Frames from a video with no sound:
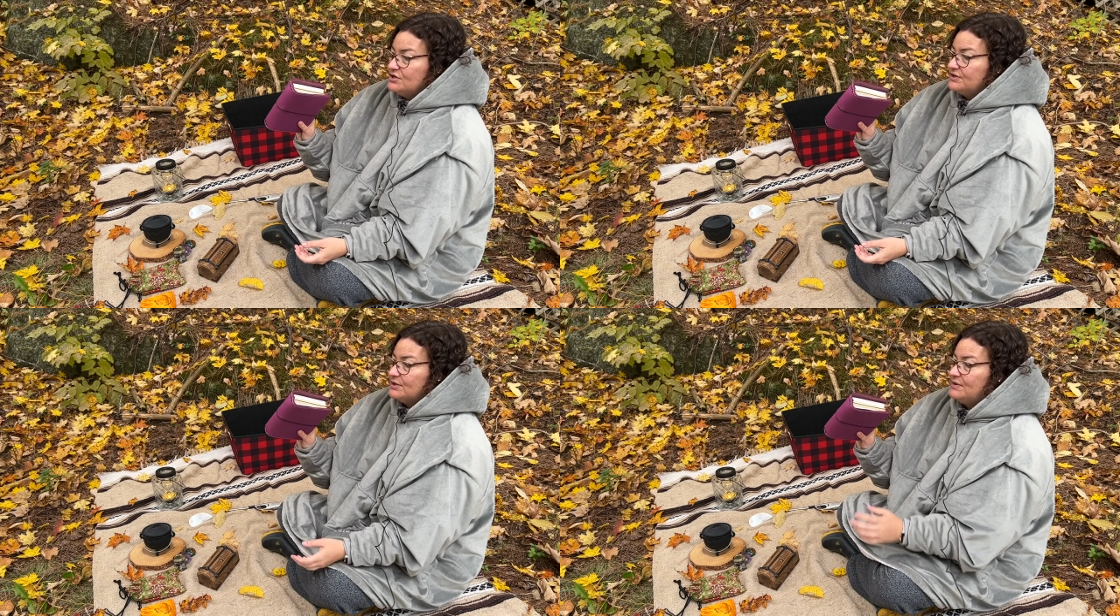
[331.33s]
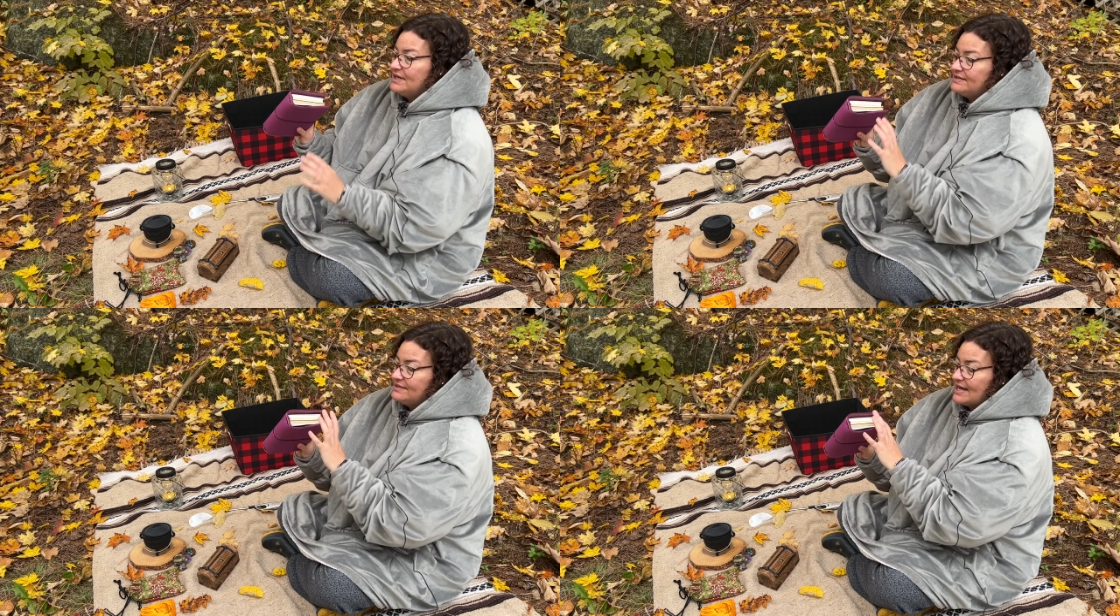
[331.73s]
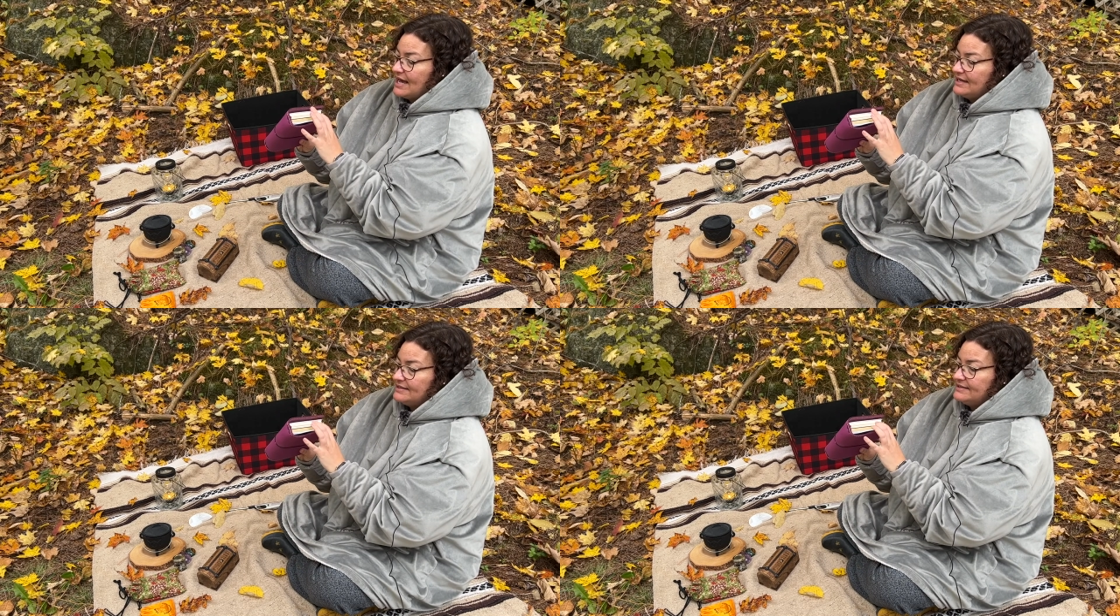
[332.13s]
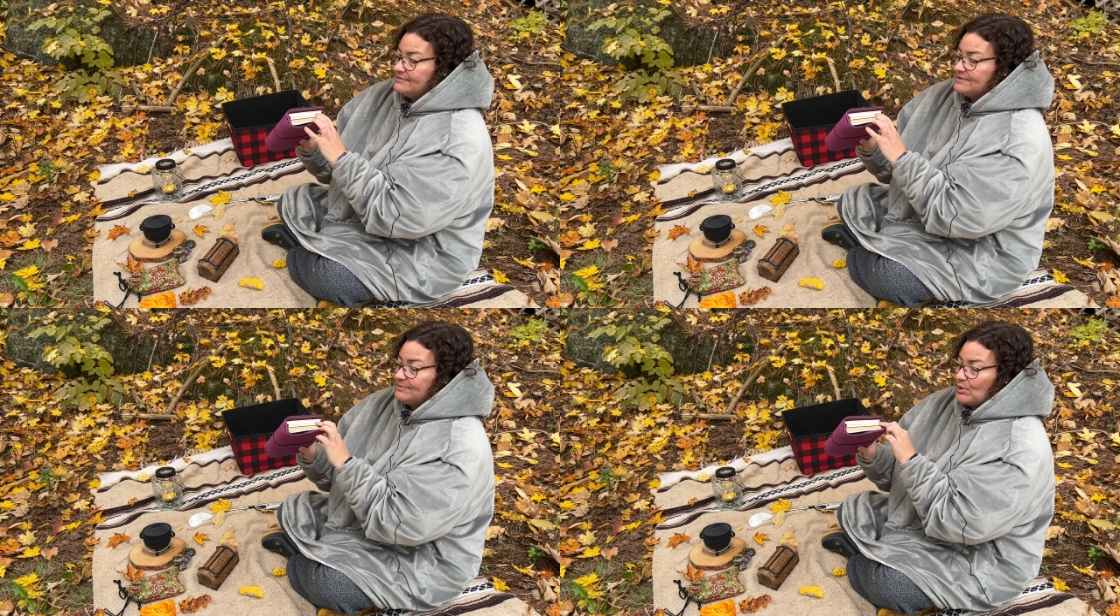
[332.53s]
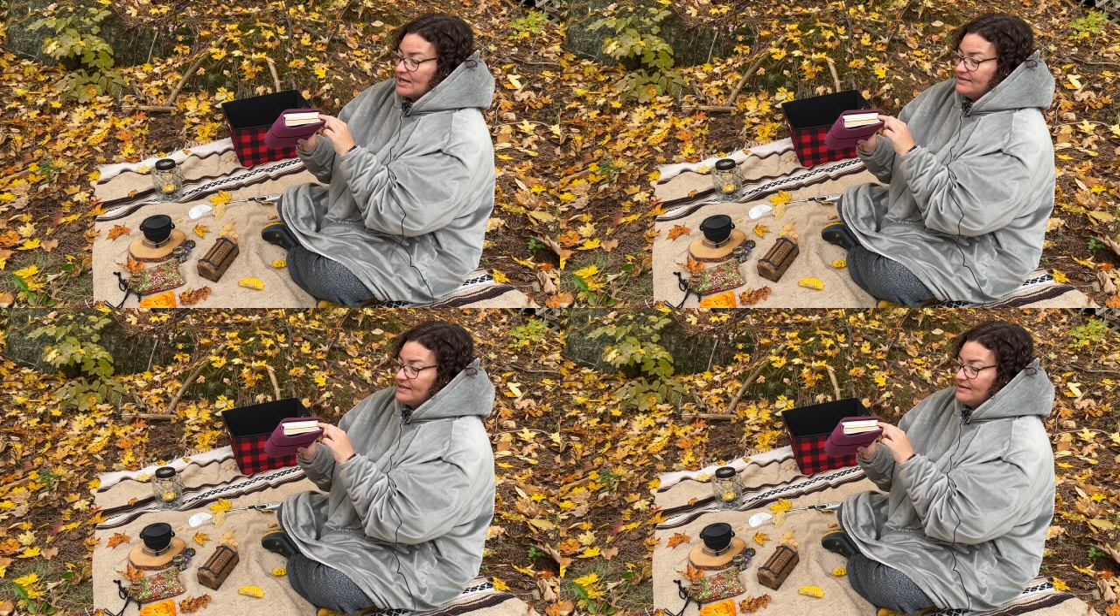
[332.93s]
So this has some
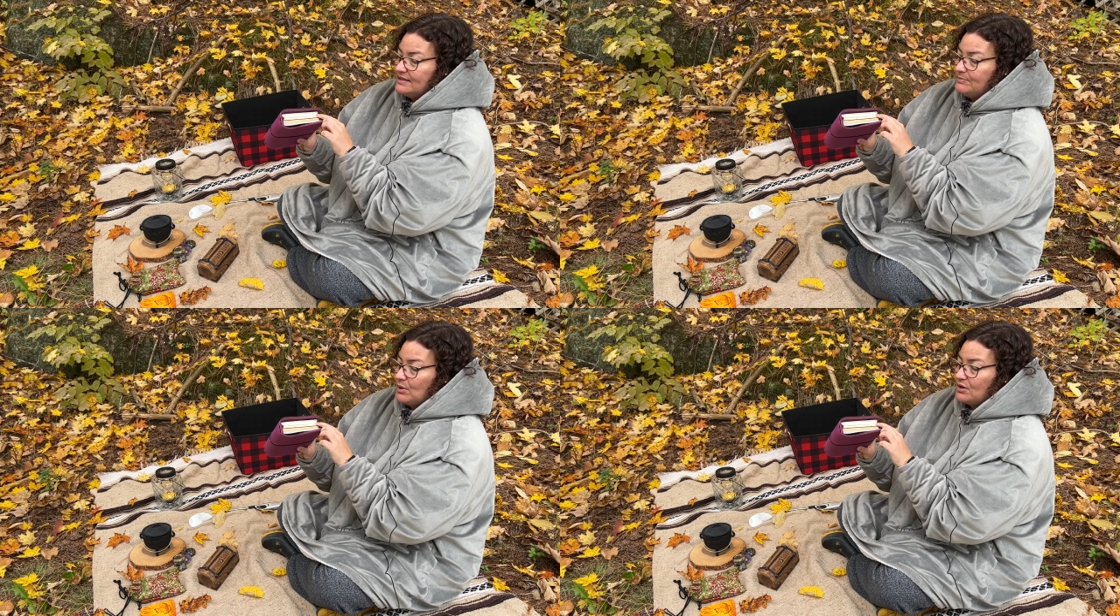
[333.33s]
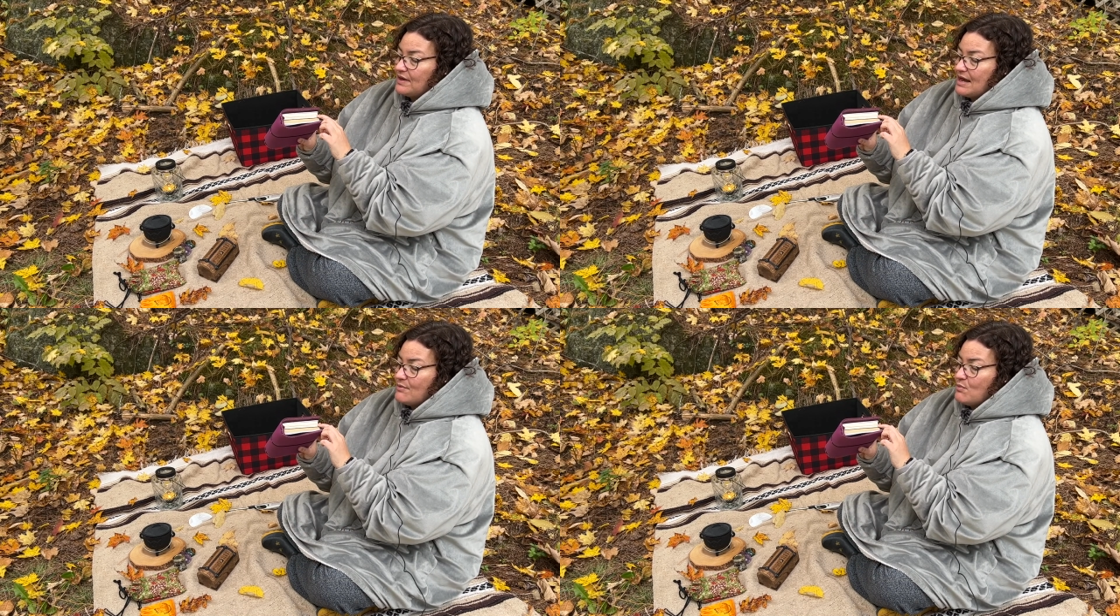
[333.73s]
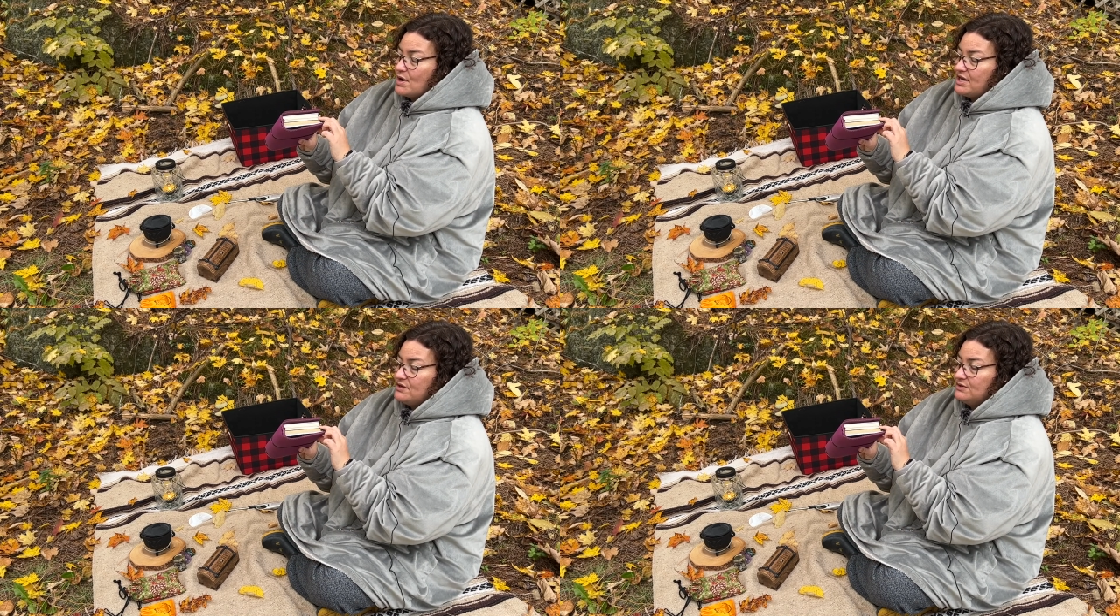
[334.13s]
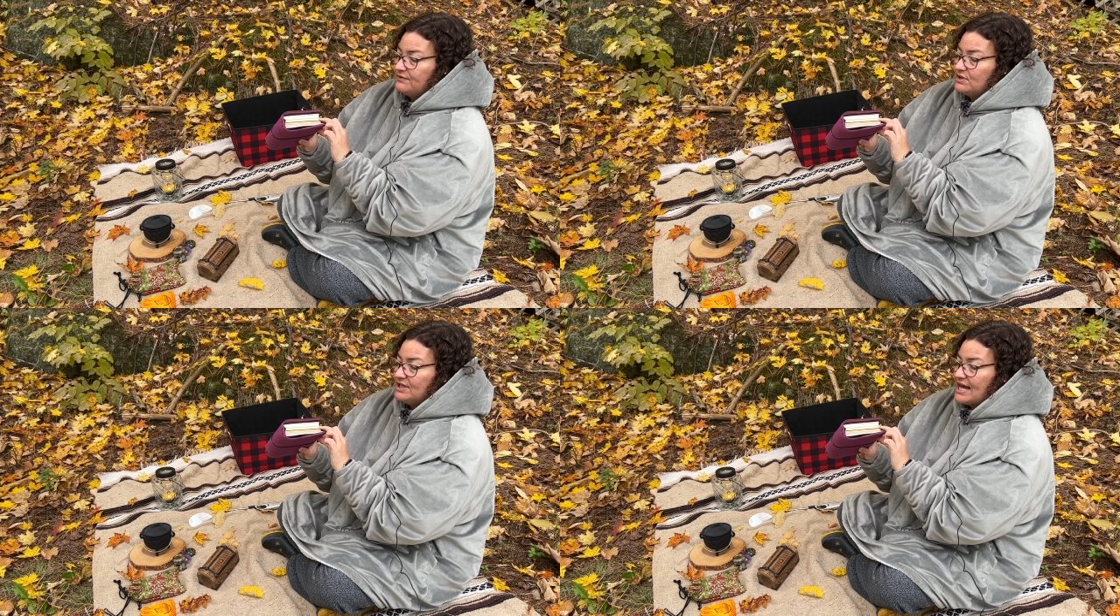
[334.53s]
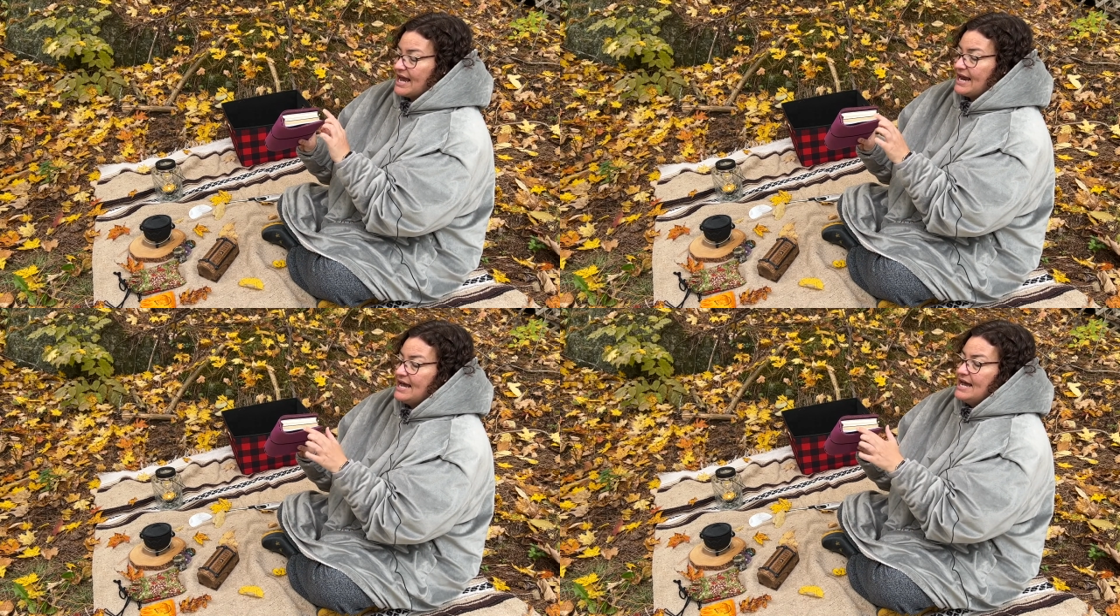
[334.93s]
spreads in this book that I want to use for
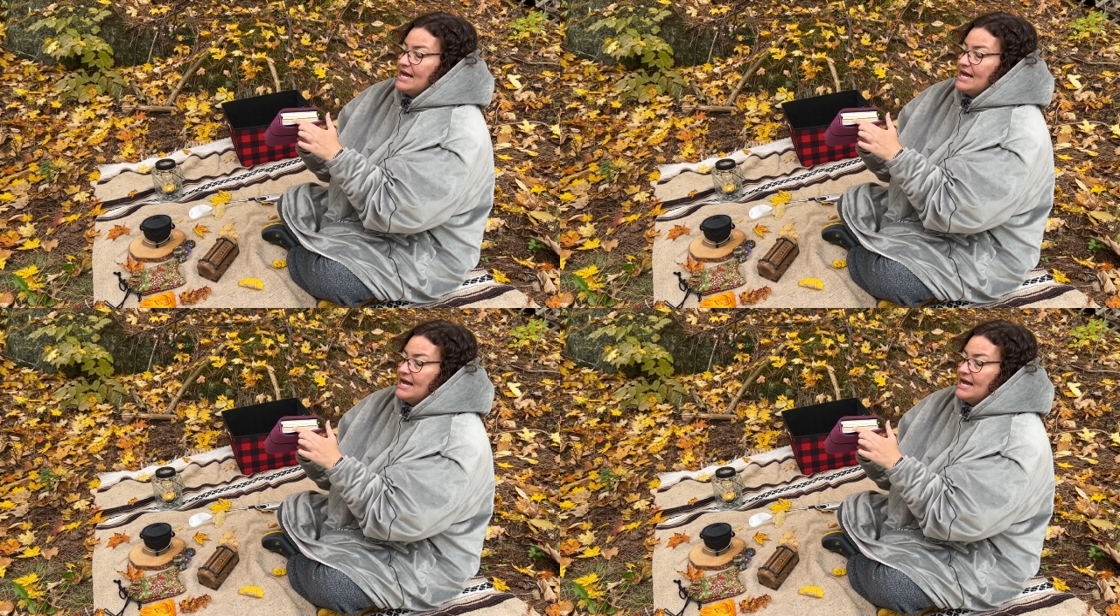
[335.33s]
today.